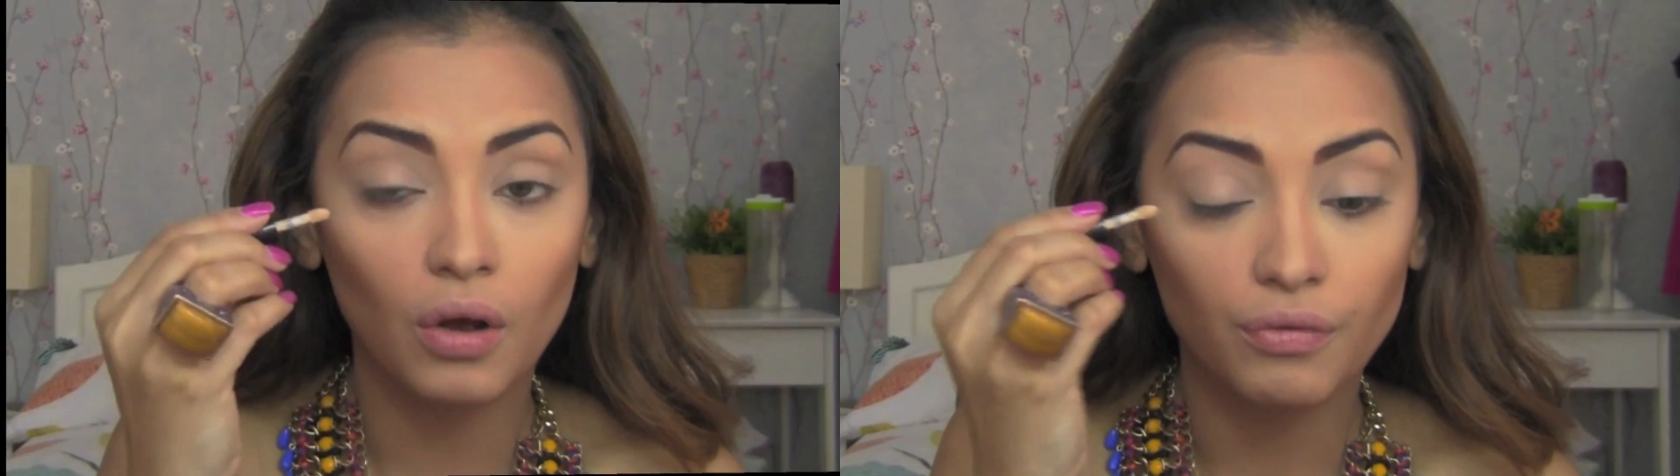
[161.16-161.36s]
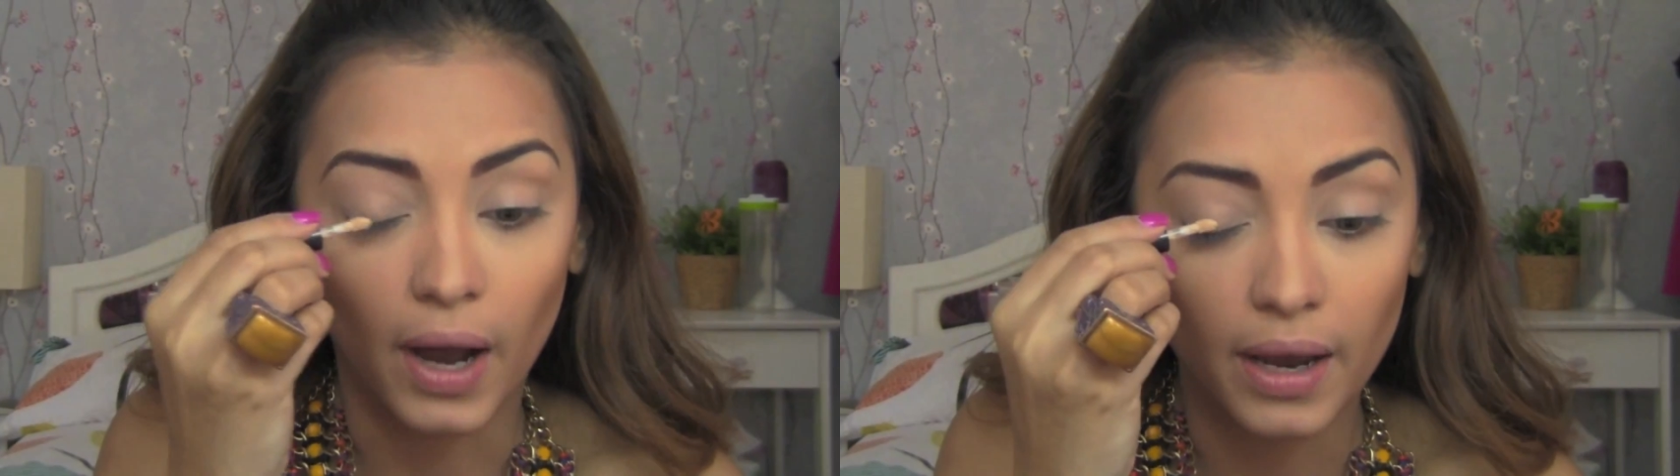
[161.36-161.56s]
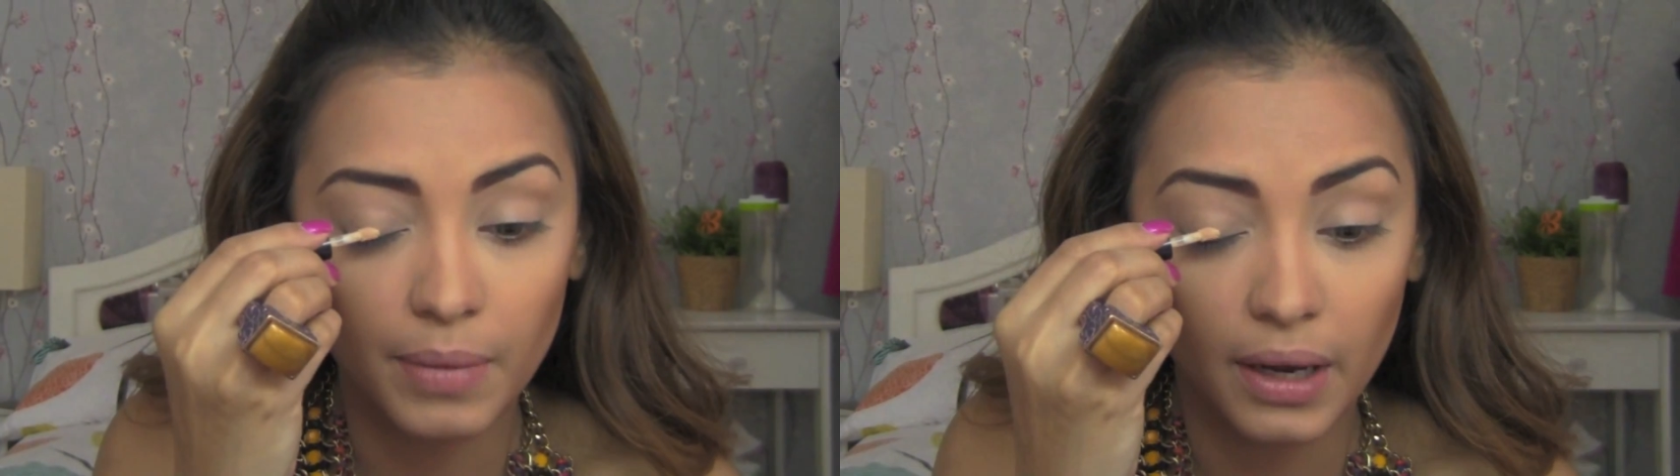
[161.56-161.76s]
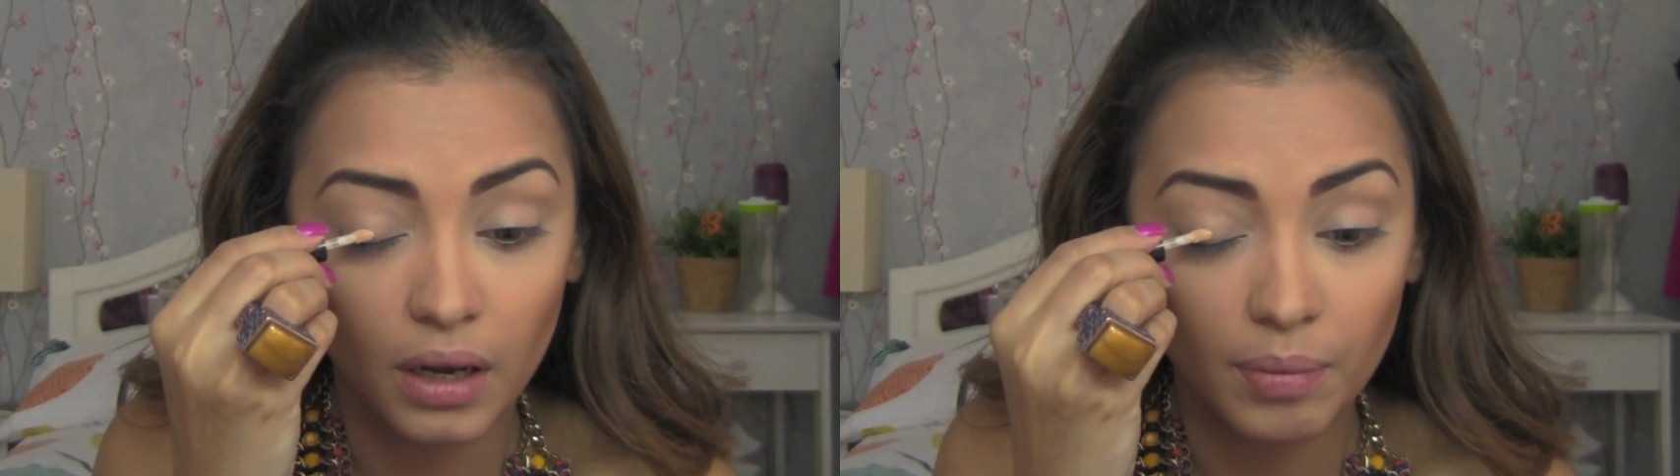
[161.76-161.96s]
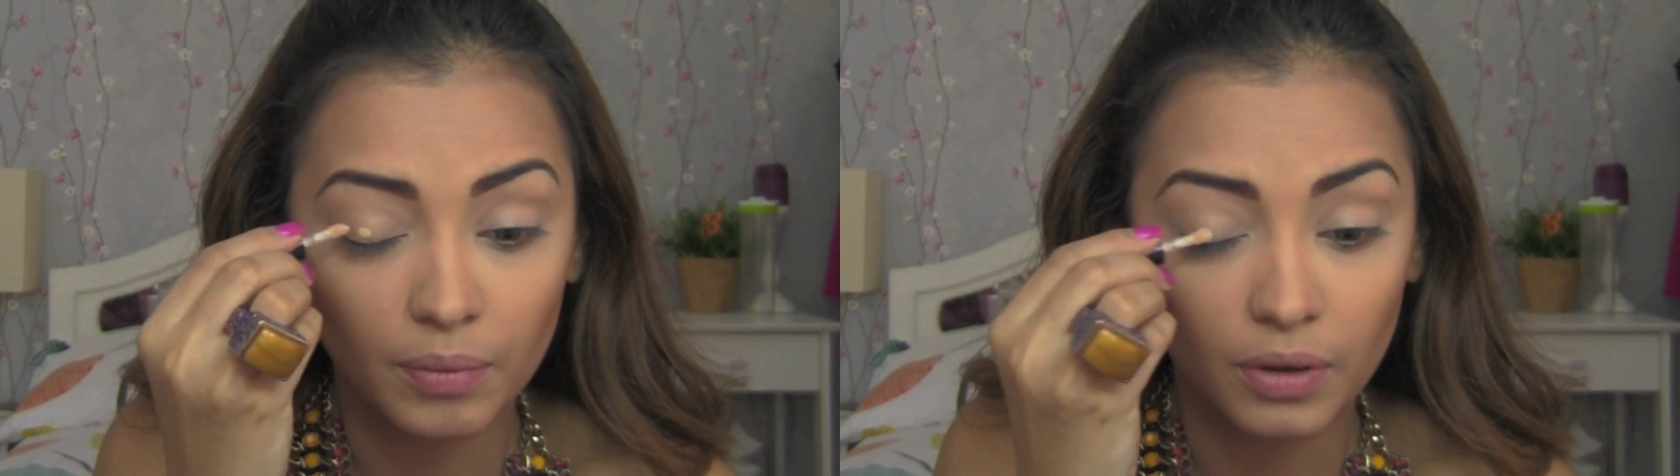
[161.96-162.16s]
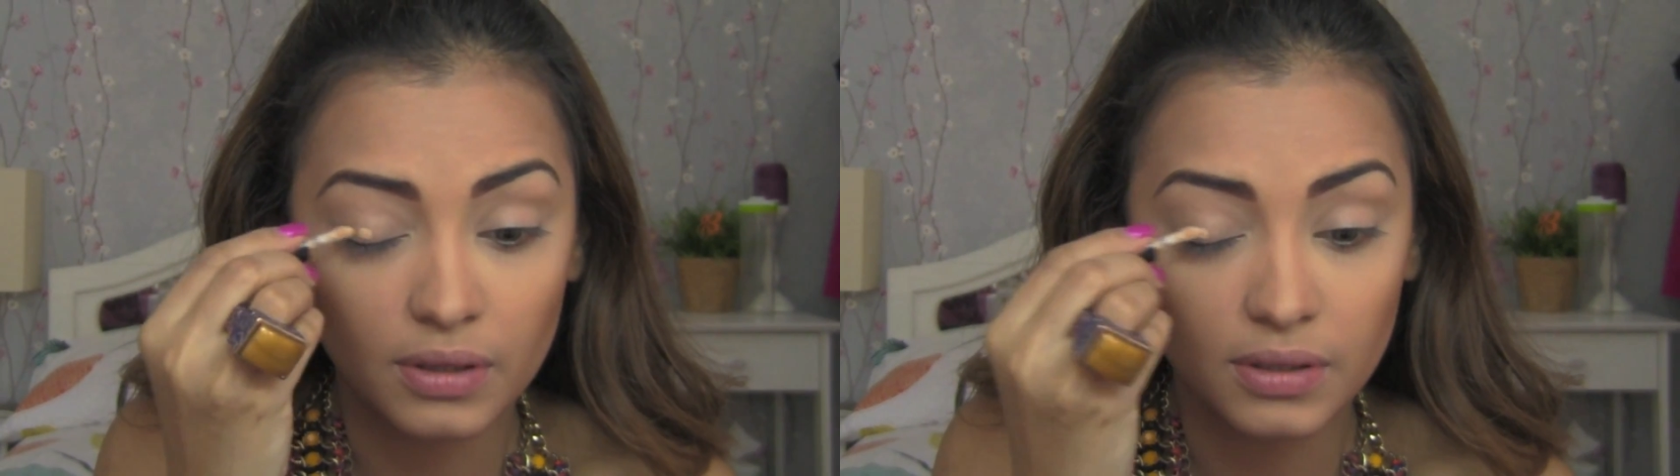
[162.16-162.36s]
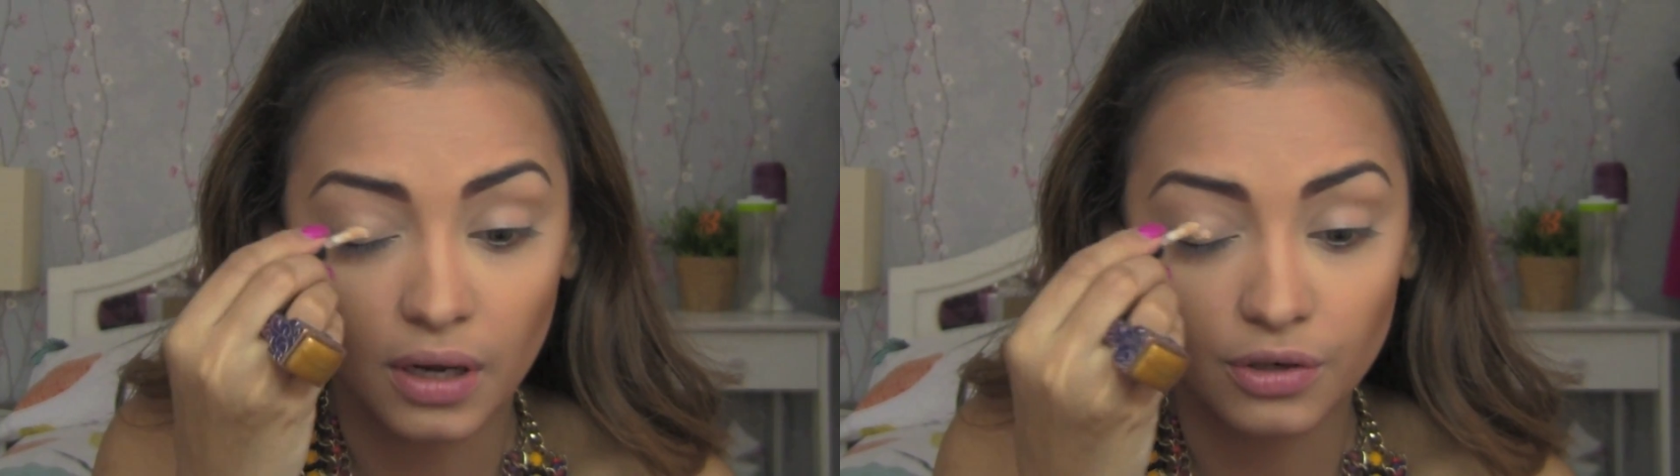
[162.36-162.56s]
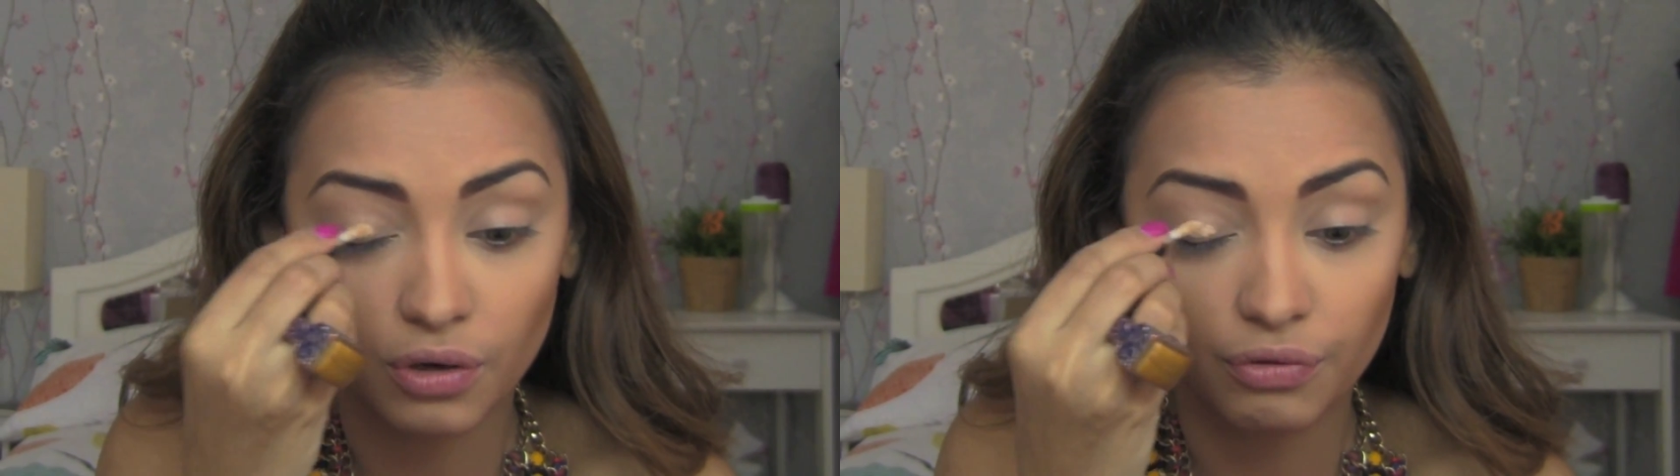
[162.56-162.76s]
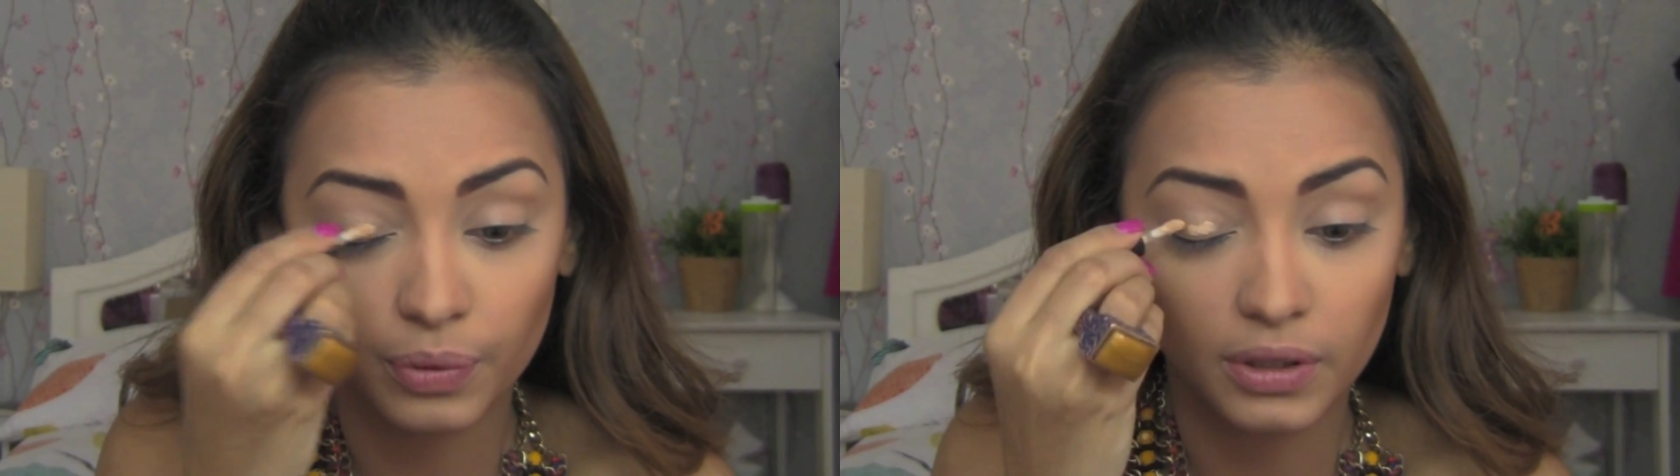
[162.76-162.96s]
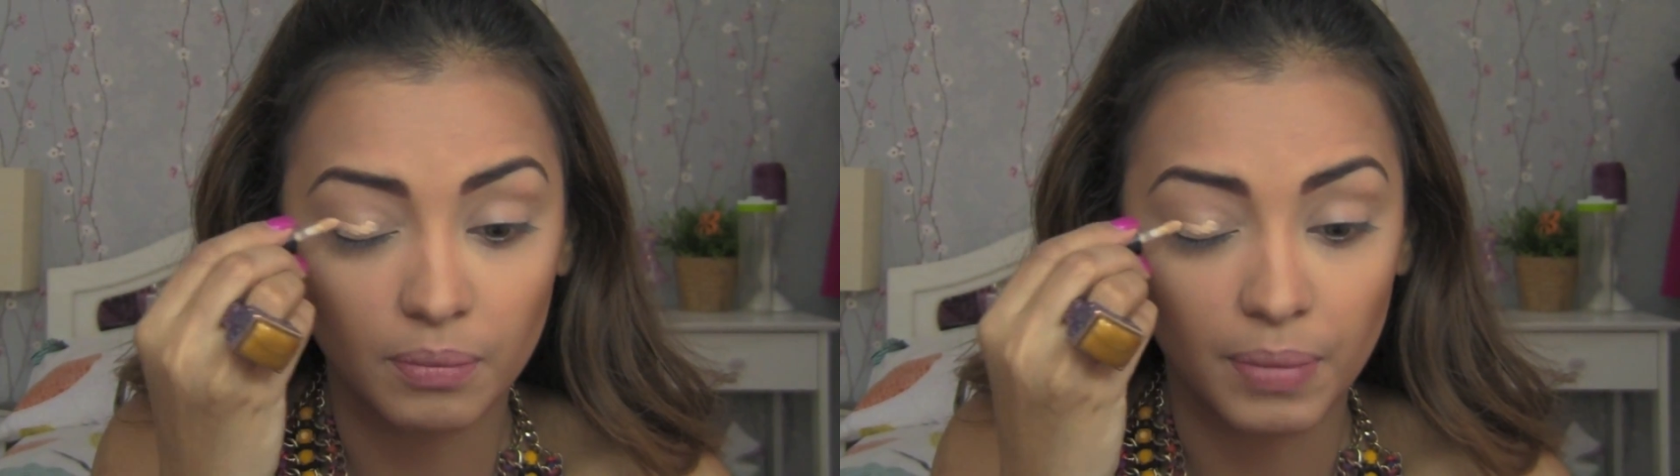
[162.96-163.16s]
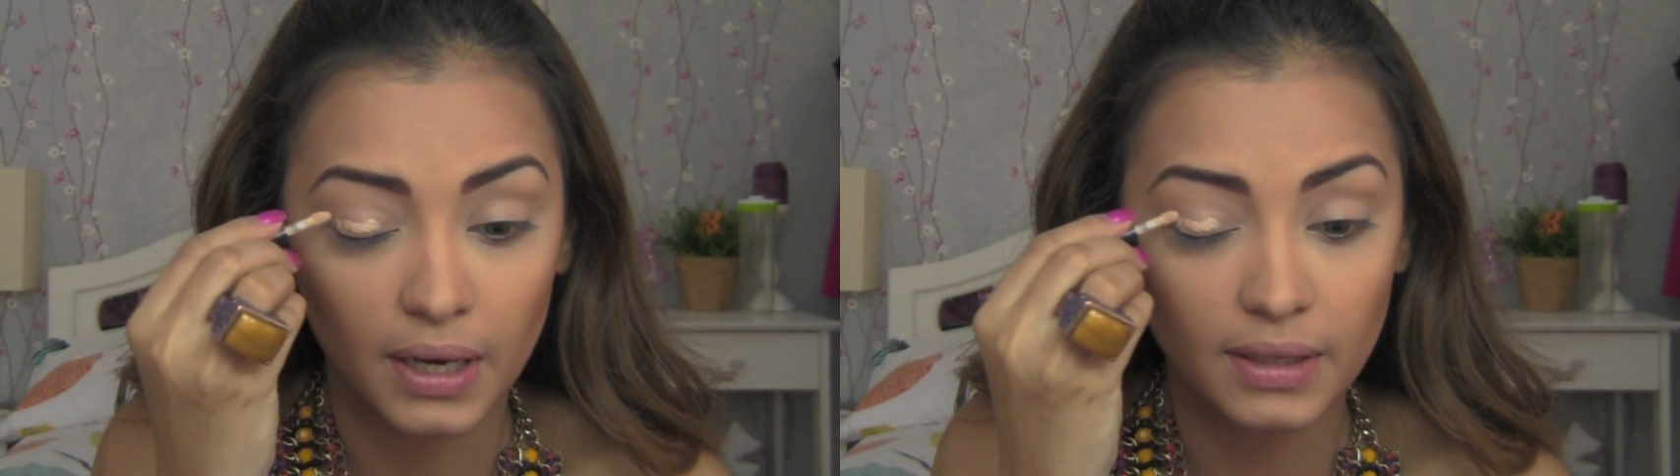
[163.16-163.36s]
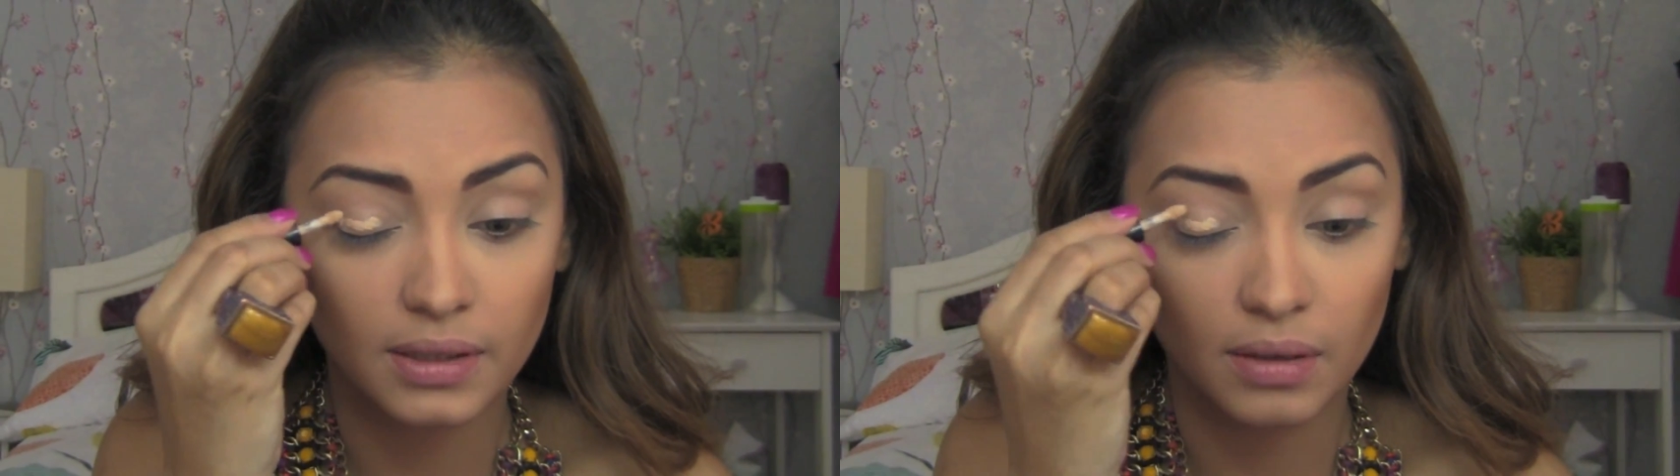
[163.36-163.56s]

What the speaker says: For eye makeup, I'm going to start off with a base,